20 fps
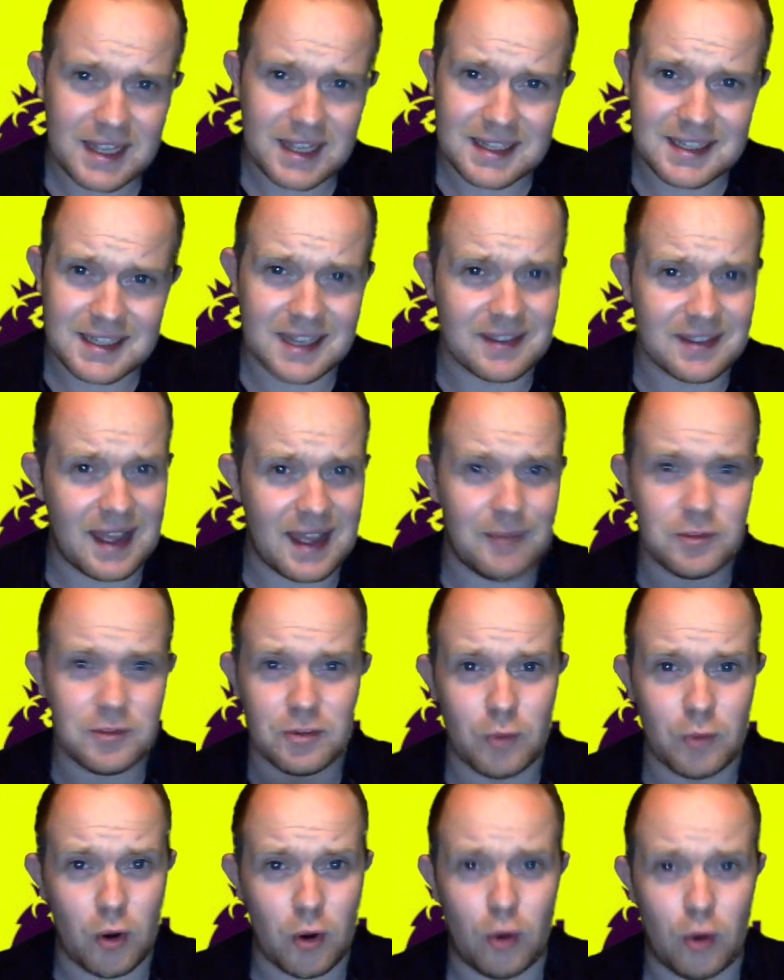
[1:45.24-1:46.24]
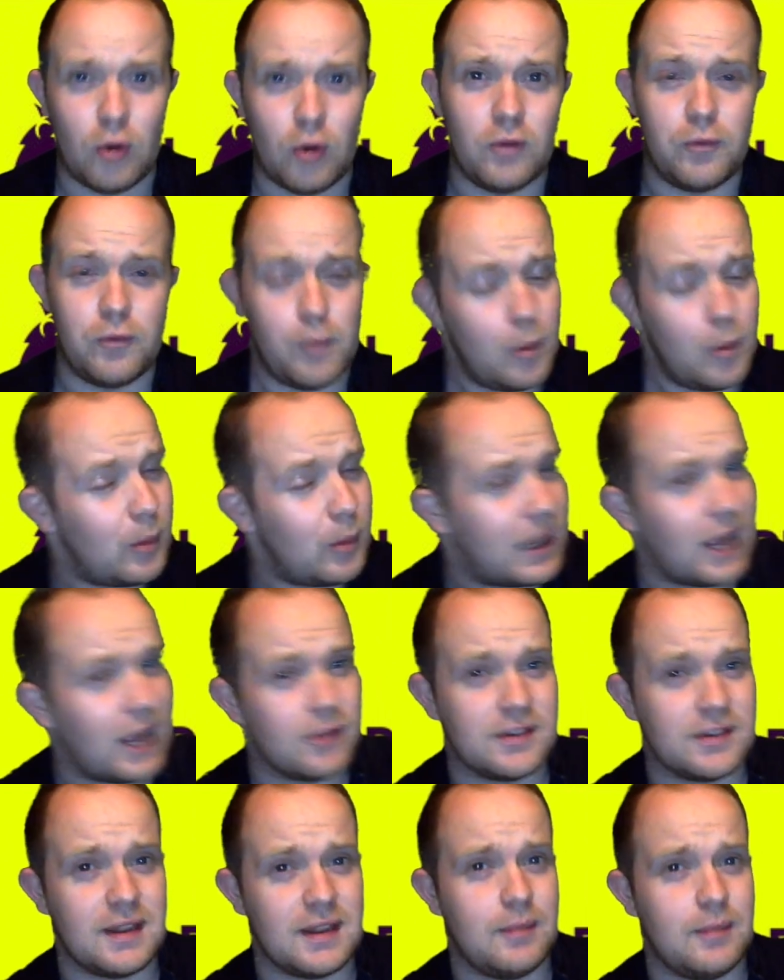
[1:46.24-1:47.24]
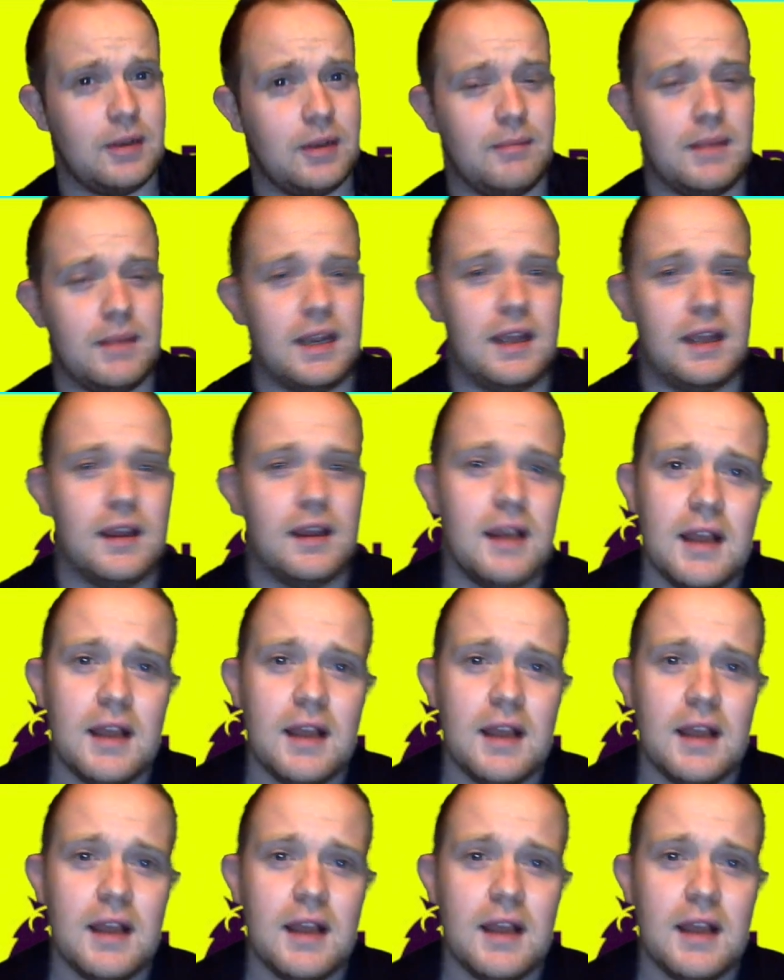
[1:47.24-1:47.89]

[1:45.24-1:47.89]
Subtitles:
Southampton were awful, but we'll get onto them in a minute.